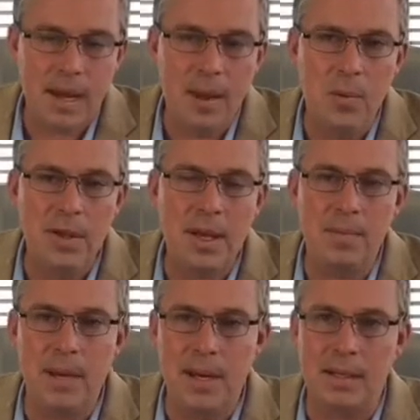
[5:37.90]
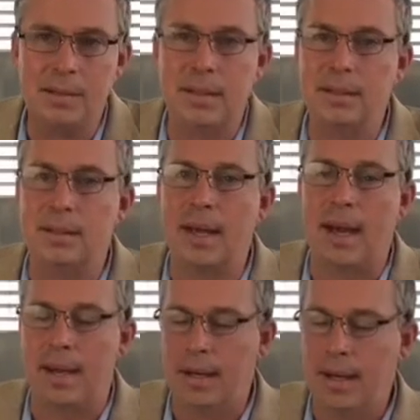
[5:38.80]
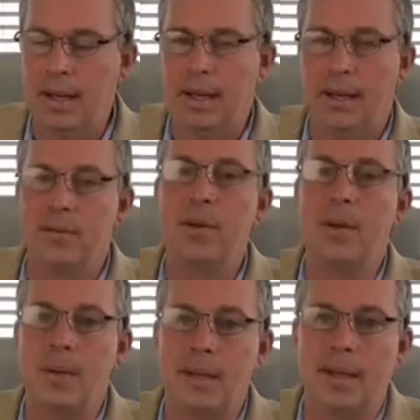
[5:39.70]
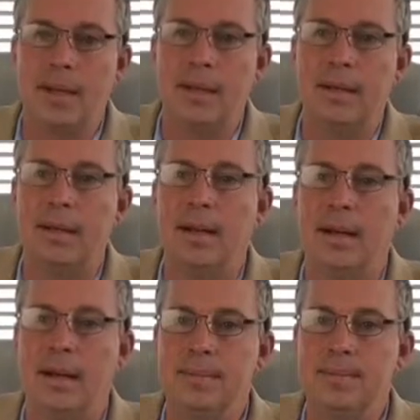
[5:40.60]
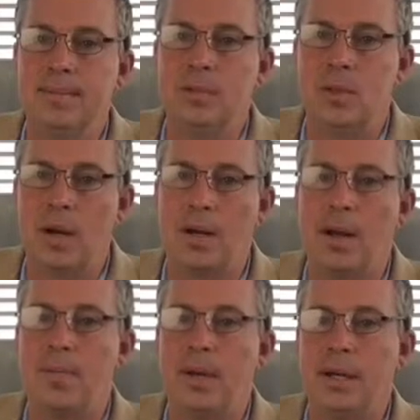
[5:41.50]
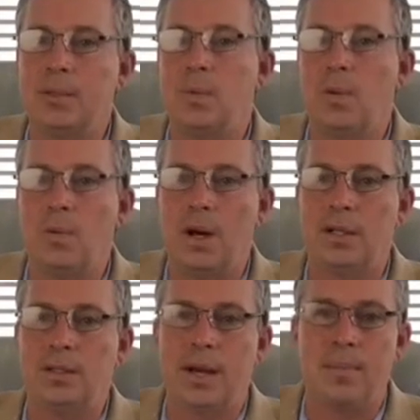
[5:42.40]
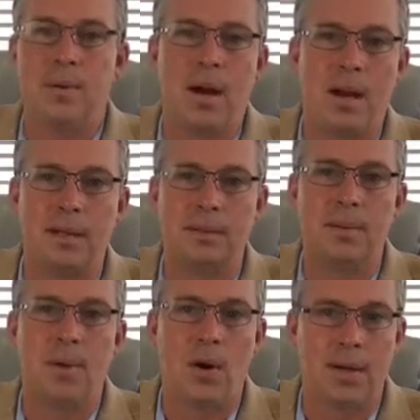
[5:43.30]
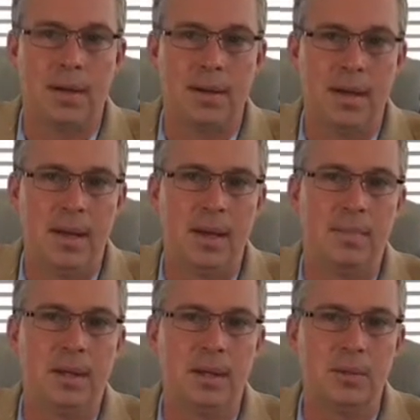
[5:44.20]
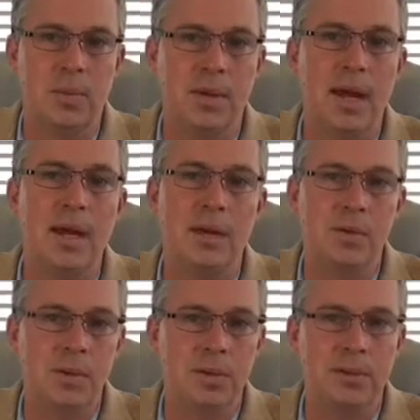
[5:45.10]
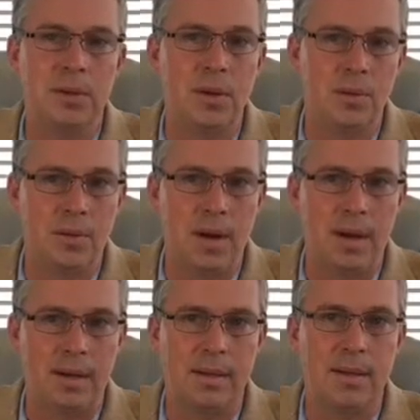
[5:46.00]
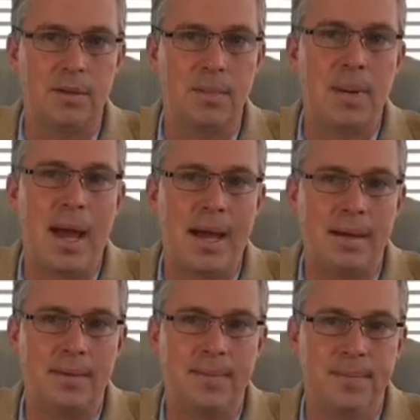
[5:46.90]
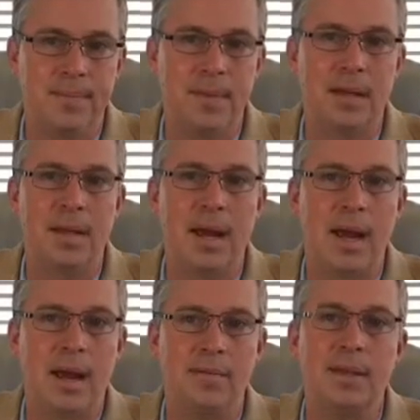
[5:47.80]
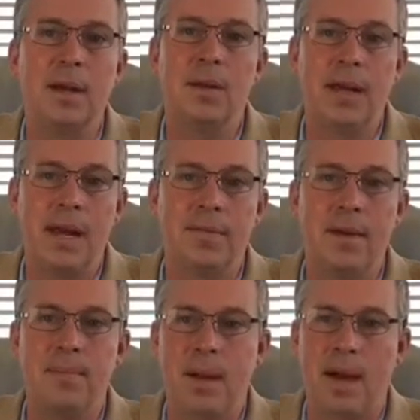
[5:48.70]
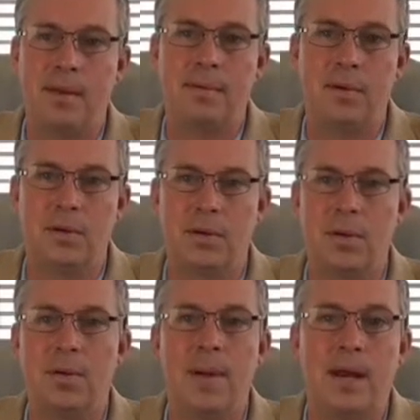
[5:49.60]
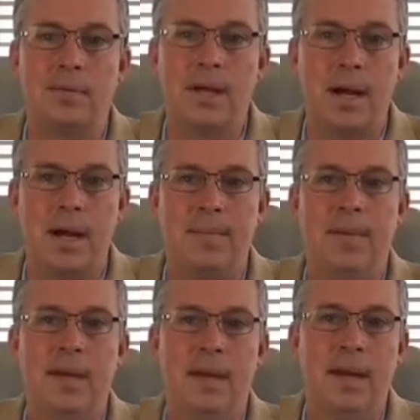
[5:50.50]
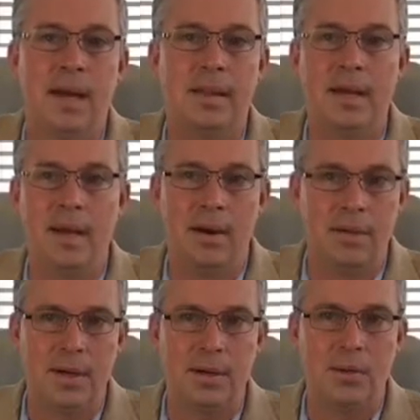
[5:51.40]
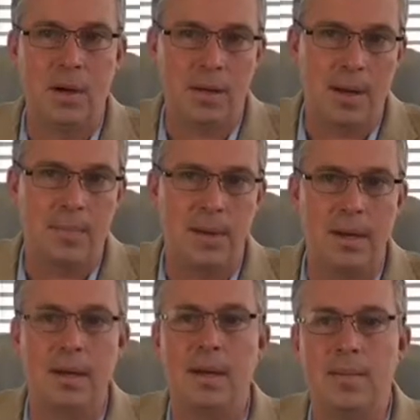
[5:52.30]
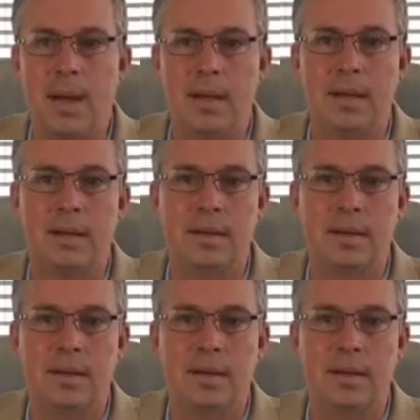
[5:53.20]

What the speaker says: And what that means is that frequently drug companies will rush a product to market because when they introduce a new drug, there's a patent that they have, and they only have that patent for a certain amount of time, and then every other drug company can make